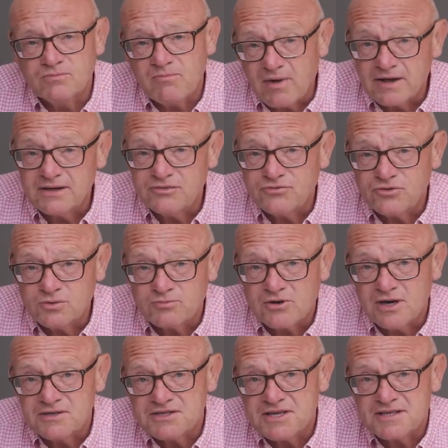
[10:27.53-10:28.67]
mindful
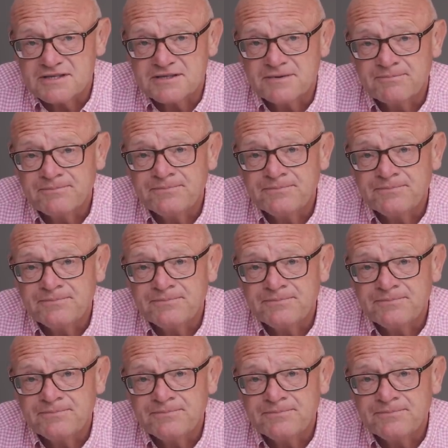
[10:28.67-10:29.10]
process.